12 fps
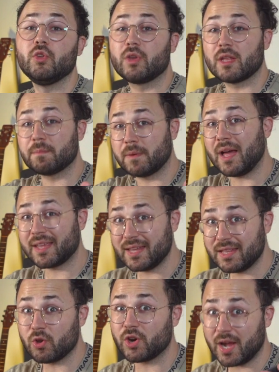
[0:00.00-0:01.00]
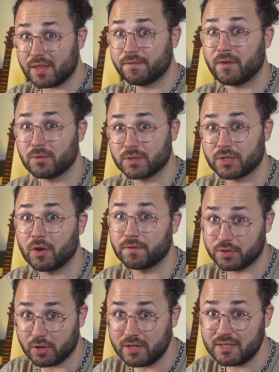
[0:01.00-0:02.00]
can plug in your headphones of
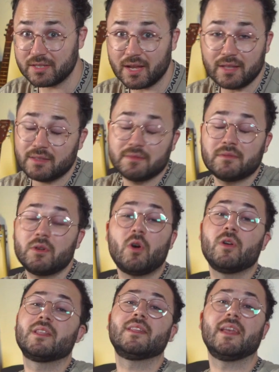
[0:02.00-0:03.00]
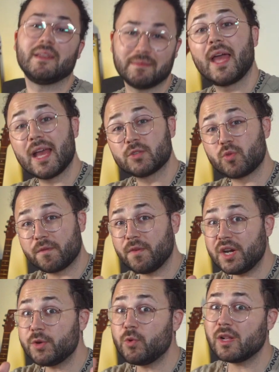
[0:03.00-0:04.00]
choice and call it a day. As we
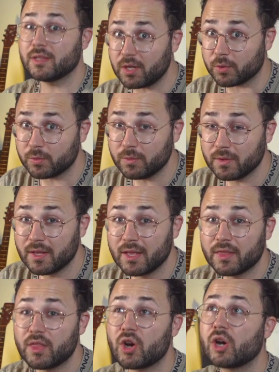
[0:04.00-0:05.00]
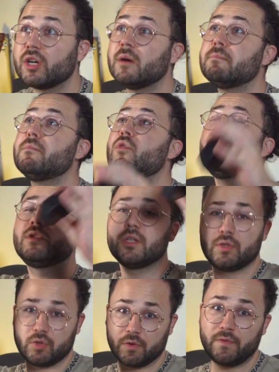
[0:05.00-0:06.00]
very well know, there are a
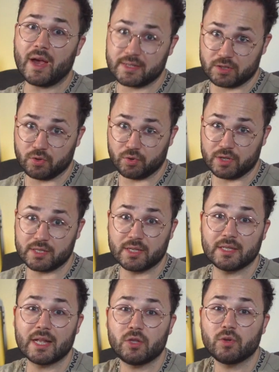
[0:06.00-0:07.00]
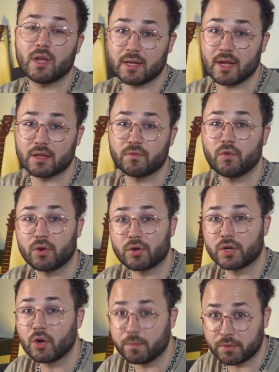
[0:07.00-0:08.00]
multitude of accessories that you can get for your
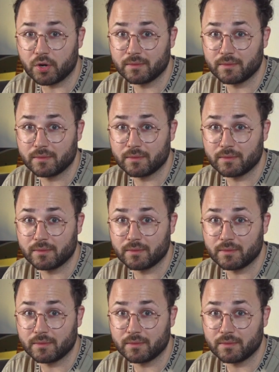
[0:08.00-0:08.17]
GoPro.